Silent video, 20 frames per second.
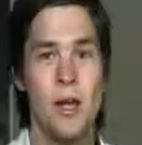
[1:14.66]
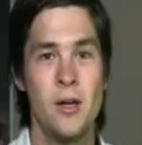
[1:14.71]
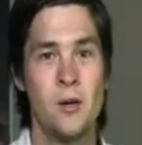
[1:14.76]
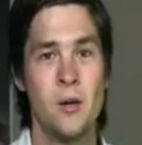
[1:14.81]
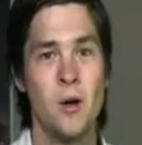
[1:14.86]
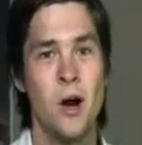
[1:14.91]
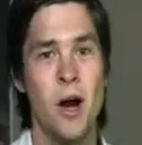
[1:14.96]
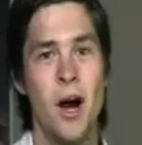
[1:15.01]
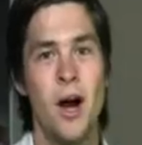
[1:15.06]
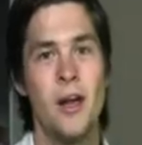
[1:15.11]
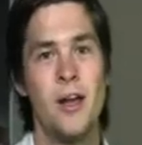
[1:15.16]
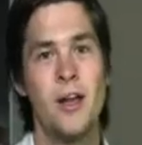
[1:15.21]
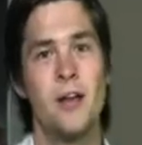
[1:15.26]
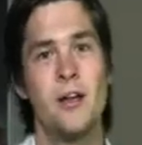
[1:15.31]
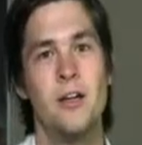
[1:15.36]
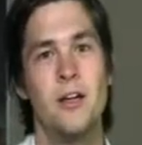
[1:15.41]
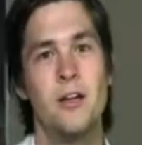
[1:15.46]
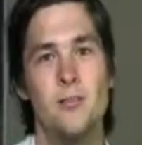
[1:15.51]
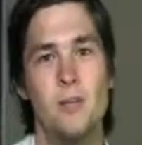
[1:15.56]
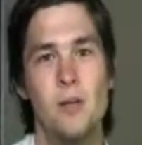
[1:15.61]
or hot
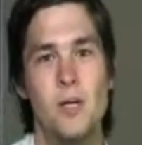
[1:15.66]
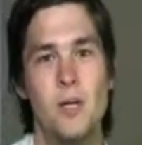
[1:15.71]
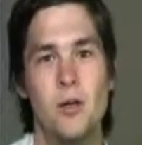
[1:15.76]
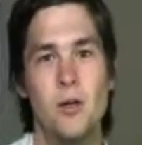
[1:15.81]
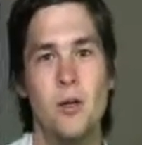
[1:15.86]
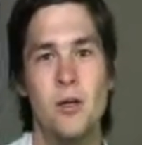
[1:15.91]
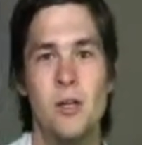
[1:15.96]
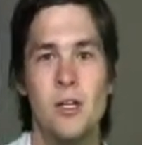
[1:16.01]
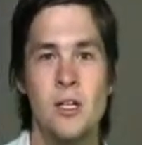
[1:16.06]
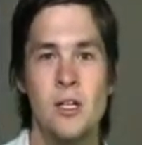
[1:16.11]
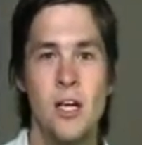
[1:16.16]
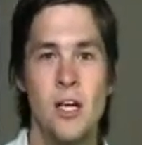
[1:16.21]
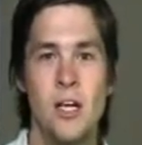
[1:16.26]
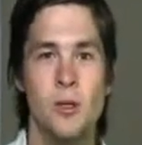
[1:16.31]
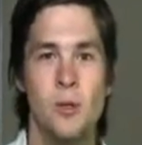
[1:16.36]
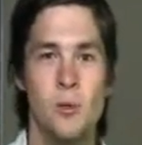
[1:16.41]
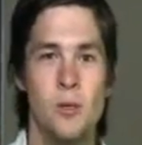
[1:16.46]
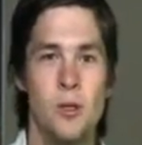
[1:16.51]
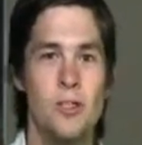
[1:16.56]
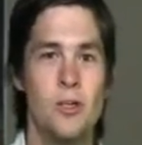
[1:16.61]
area in the middle, and
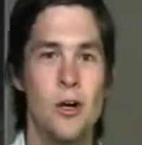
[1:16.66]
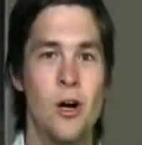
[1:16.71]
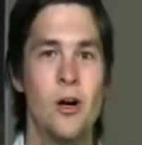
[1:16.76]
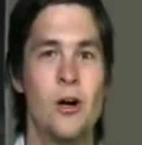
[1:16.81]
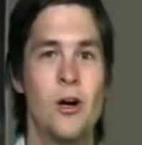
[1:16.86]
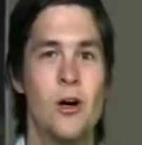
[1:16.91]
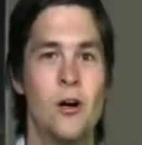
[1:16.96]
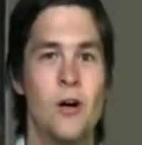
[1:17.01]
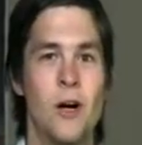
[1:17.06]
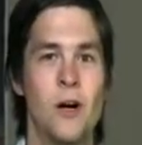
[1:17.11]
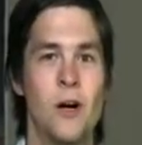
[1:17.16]
it'll be darker around